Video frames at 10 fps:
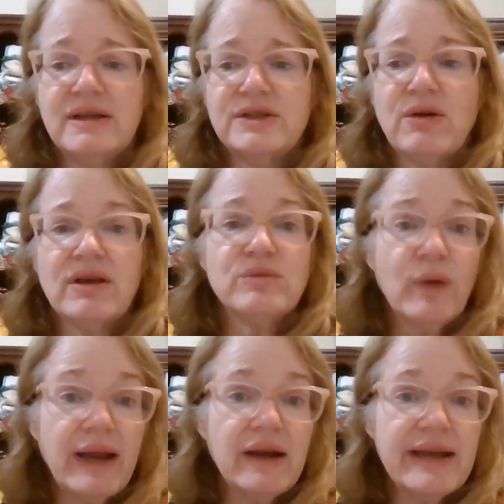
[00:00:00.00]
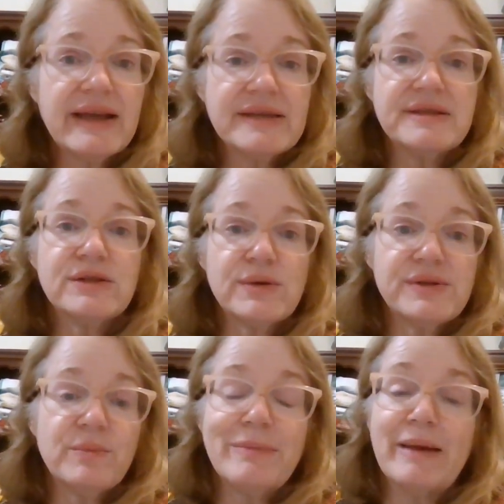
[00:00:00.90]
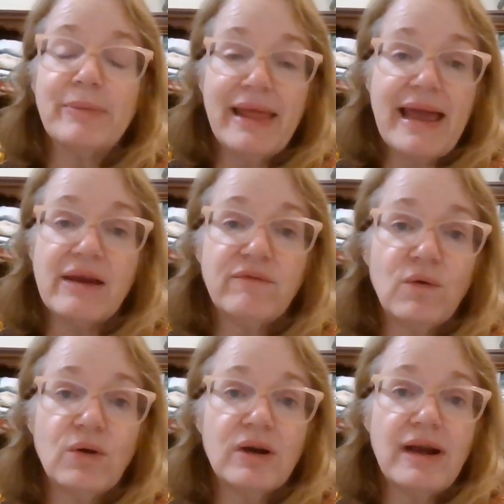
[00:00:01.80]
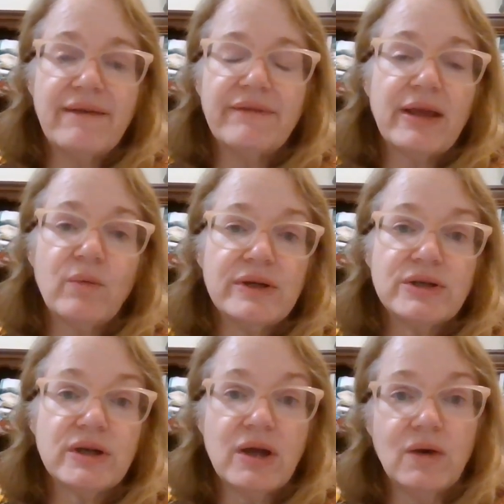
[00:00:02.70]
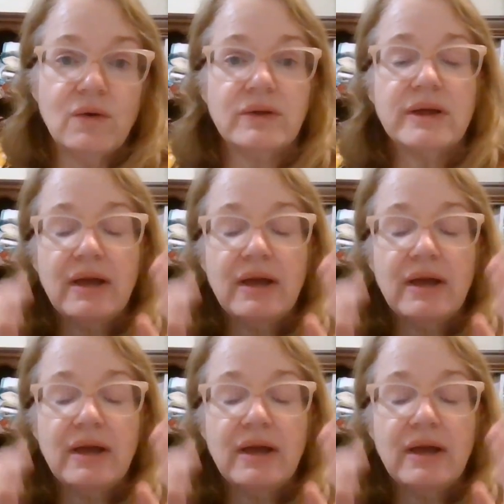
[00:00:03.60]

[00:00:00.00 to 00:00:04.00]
So I'll wear it because this was my plan for having a winter coat.